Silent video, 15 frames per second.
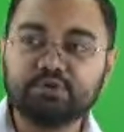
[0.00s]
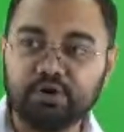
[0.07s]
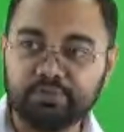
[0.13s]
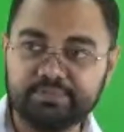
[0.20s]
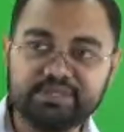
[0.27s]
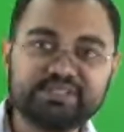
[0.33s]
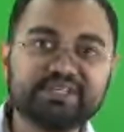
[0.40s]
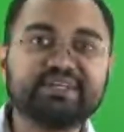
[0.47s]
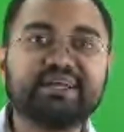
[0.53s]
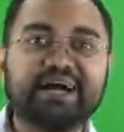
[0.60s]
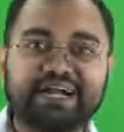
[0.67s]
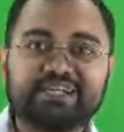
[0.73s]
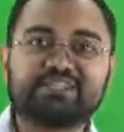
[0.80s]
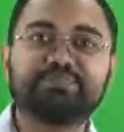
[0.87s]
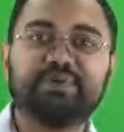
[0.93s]
commerce and
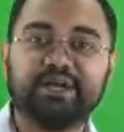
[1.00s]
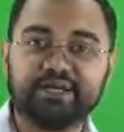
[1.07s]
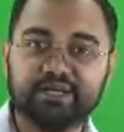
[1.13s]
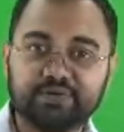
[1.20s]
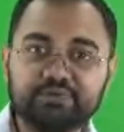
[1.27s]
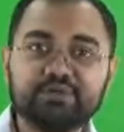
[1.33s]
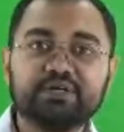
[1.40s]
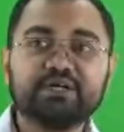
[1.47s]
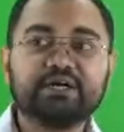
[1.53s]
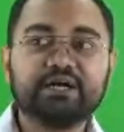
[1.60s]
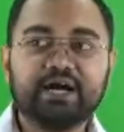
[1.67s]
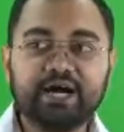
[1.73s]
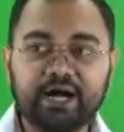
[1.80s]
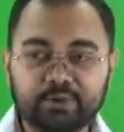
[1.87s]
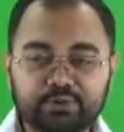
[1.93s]
arts background,
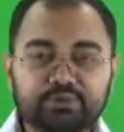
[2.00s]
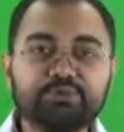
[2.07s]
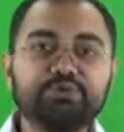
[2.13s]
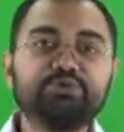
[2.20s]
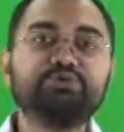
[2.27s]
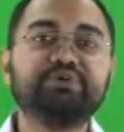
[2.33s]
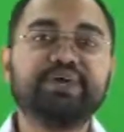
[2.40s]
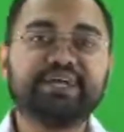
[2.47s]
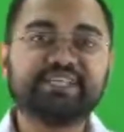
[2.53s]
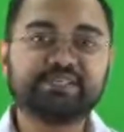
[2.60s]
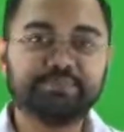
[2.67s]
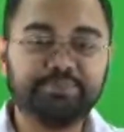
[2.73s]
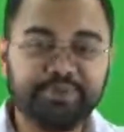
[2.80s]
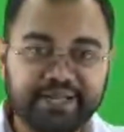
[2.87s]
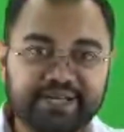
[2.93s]
how do you
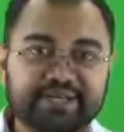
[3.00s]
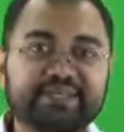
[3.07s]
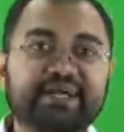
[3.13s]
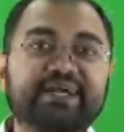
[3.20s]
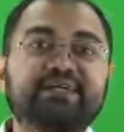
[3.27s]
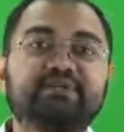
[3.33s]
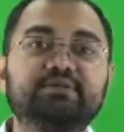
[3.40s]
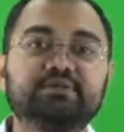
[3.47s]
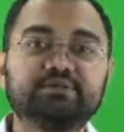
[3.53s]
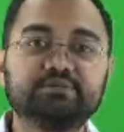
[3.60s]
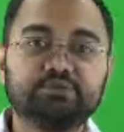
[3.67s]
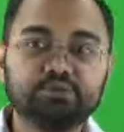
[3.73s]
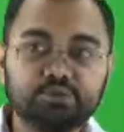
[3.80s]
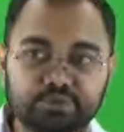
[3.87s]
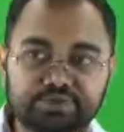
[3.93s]
expect that
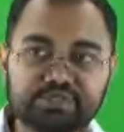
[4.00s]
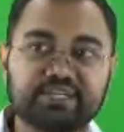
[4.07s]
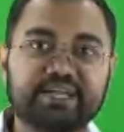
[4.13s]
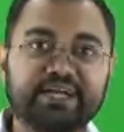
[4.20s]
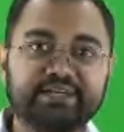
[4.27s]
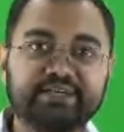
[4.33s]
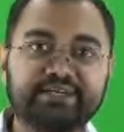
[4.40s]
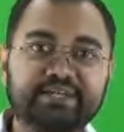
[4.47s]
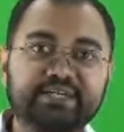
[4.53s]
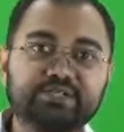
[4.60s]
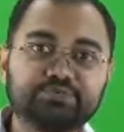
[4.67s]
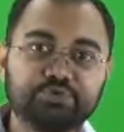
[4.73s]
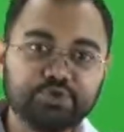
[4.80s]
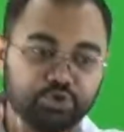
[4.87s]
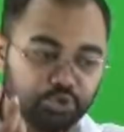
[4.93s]
those
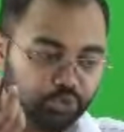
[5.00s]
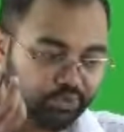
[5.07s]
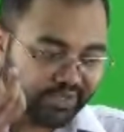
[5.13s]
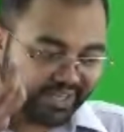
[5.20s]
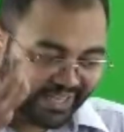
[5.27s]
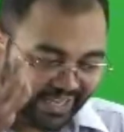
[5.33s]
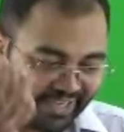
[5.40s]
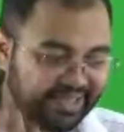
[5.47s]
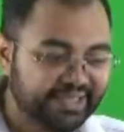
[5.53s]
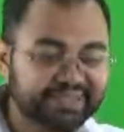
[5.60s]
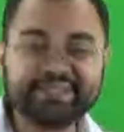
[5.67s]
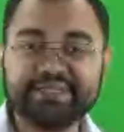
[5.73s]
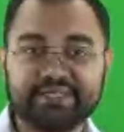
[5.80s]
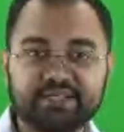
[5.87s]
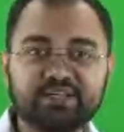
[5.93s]
candidates would know
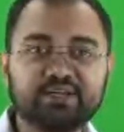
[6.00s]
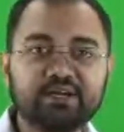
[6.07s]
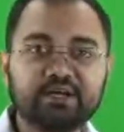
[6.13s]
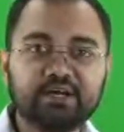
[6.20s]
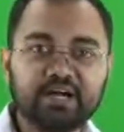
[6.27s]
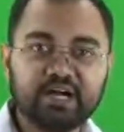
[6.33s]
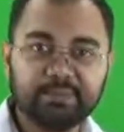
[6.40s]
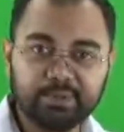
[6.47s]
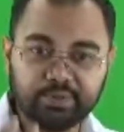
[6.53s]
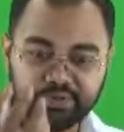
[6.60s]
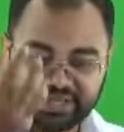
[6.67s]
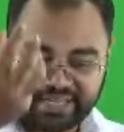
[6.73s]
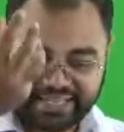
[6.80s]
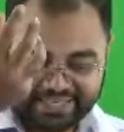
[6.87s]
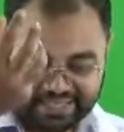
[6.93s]
anything
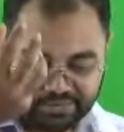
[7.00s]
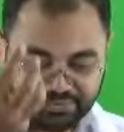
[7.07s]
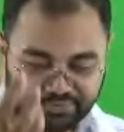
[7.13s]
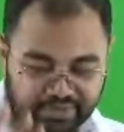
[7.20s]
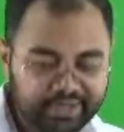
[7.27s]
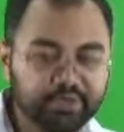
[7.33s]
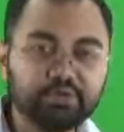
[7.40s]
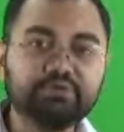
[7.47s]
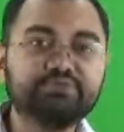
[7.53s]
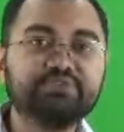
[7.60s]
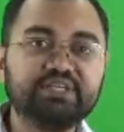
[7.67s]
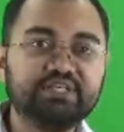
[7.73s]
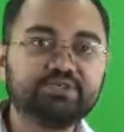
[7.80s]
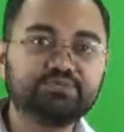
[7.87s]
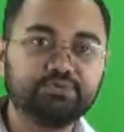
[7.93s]
about any one of
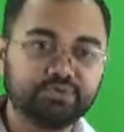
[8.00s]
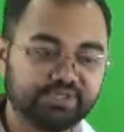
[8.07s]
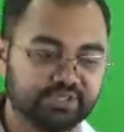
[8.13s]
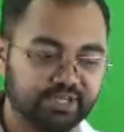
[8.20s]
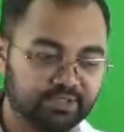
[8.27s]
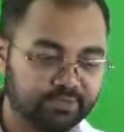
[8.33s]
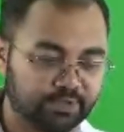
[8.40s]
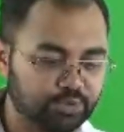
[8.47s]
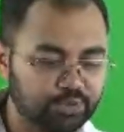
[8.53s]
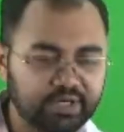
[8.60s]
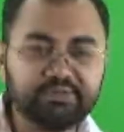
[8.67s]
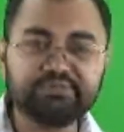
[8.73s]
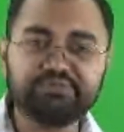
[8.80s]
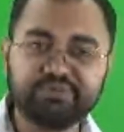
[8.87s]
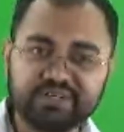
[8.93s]
these four statements?
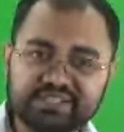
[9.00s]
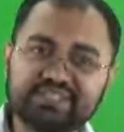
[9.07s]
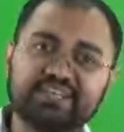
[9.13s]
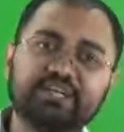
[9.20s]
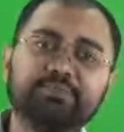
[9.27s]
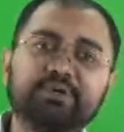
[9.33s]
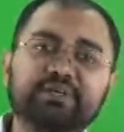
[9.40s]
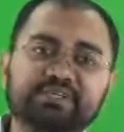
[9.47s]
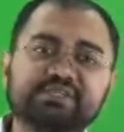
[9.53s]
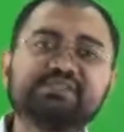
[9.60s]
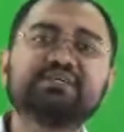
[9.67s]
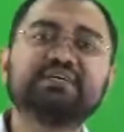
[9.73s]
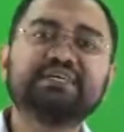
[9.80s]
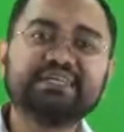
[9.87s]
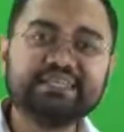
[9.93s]
Only first statement
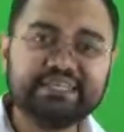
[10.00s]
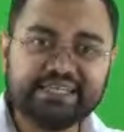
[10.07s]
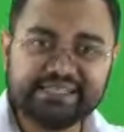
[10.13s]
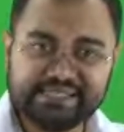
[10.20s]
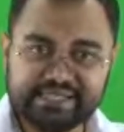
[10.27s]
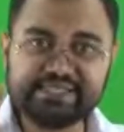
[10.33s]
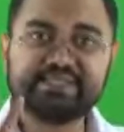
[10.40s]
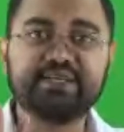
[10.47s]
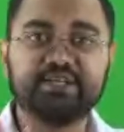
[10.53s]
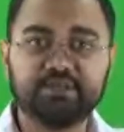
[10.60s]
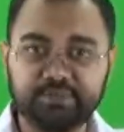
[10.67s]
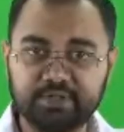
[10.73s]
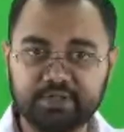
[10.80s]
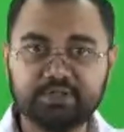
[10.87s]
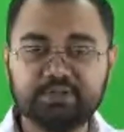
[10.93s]
is easy
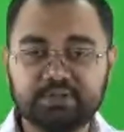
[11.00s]
statement.